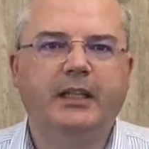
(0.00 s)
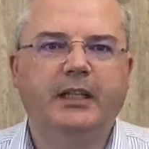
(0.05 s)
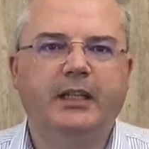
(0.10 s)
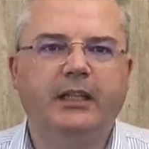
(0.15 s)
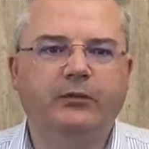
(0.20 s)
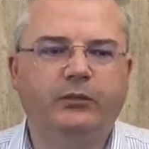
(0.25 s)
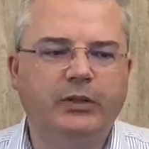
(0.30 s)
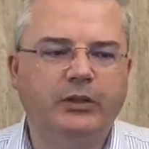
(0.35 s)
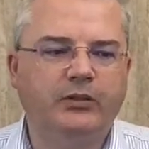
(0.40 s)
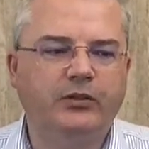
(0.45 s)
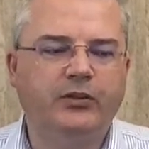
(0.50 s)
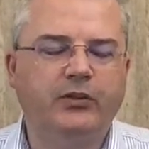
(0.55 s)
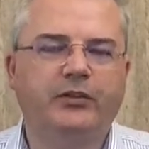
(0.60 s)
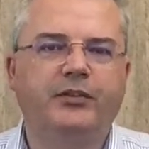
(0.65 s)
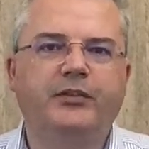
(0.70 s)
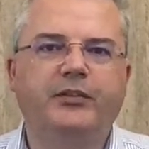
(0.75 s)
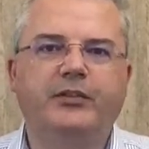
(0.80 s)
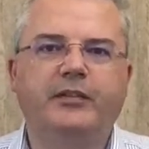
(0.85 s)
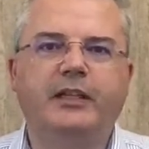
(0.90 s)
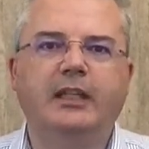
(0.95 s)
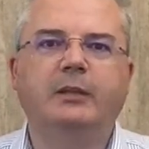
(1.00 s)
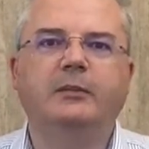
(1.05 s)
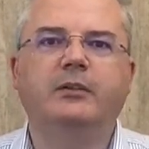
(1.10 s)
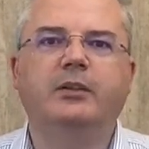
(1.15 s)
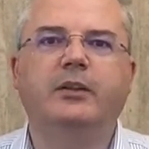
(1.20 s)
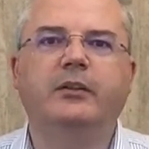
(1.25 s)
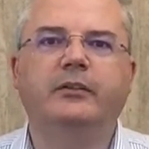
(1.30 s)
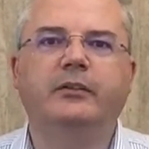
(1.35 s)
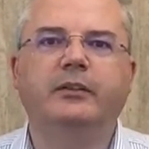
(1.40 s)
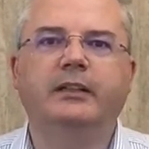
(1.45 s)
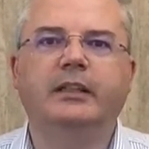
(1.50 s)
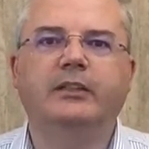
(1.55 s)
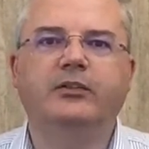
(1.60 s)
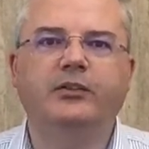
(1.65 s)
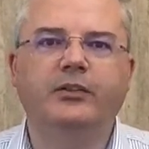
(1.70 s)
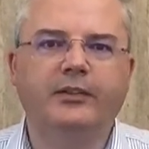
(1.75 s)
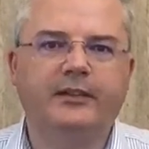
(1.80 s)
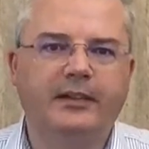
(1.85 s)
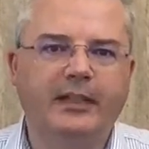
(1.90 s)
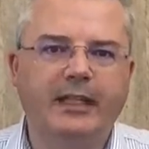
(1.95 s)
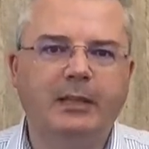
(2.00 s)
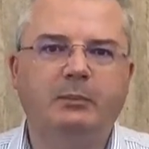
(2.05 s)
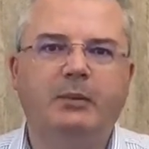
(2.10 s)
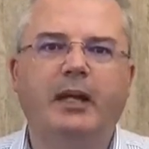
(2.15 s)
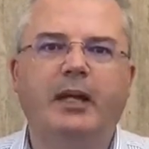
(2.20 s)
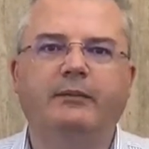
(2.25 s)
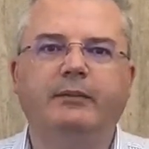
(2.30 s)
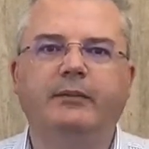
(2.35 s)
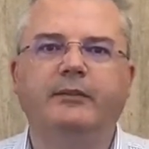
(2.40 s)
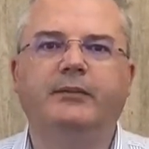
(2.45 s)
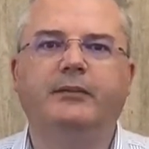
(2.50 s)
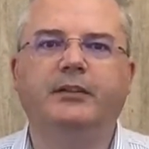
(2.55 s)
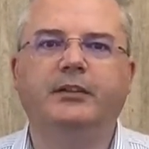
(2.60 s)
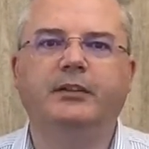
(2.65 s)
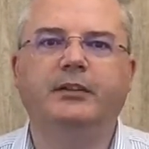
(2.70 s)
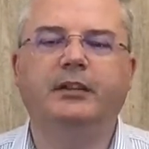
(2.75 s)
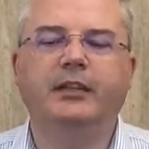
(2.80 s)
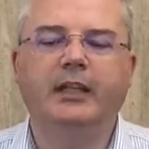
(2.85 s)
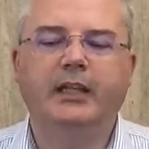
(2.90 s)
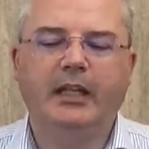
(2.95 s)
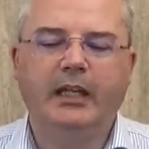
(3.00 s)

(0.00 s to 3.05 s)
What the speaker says: If we just keep going and just keep having fun